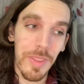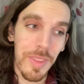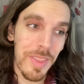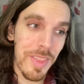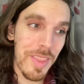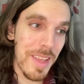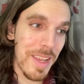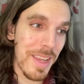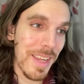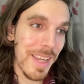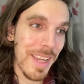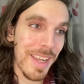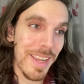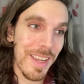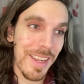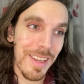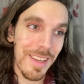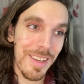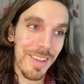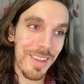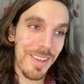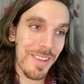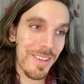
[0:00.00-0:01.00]
the
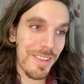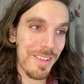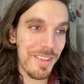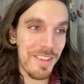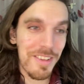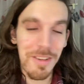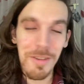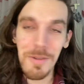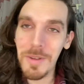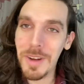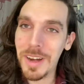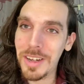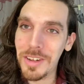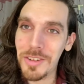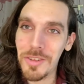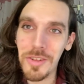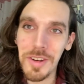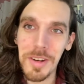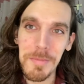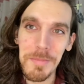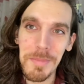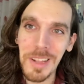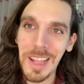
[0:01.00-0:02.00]

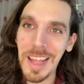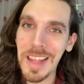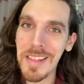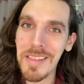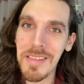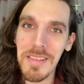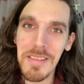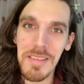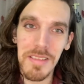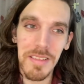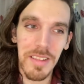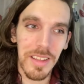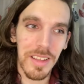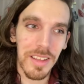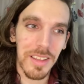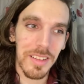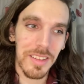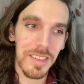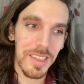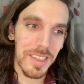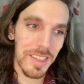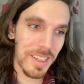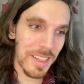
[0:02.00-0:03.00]
200 plus
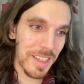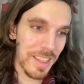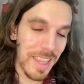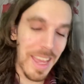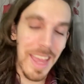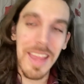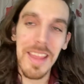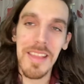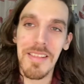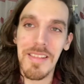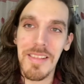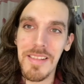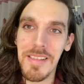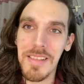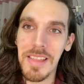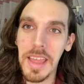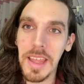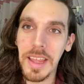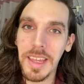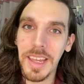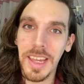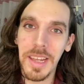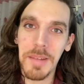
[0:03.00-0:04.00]
cases
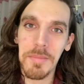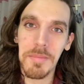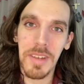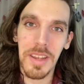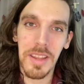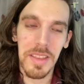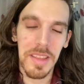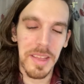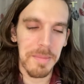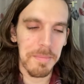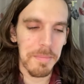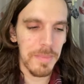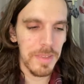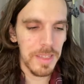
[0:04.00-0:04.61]
that came to them.